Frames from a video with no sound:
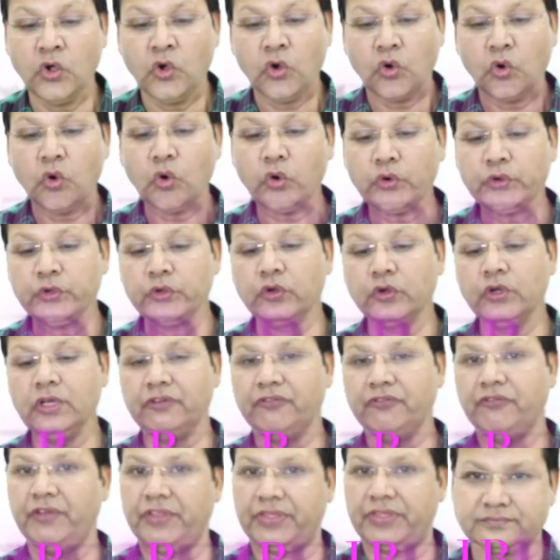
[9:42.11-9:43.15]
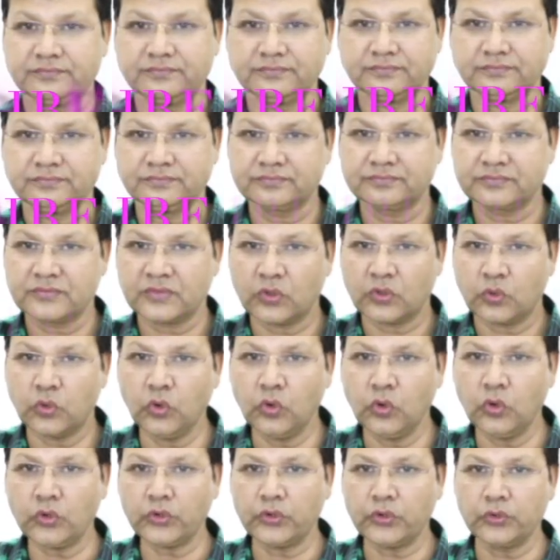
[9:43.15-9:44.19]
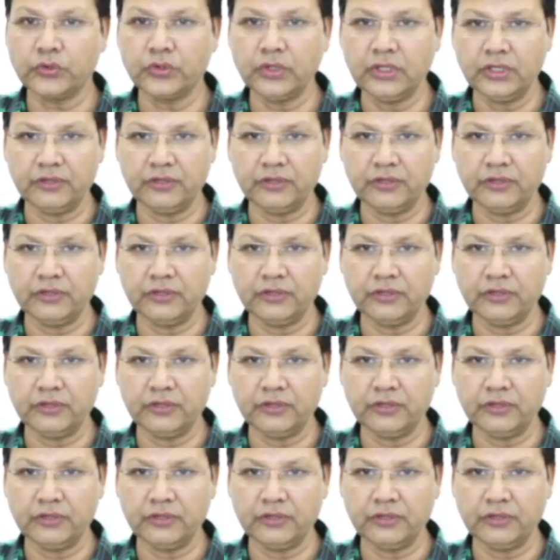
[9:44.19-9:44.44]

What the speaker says: Who do you live with? Who do you live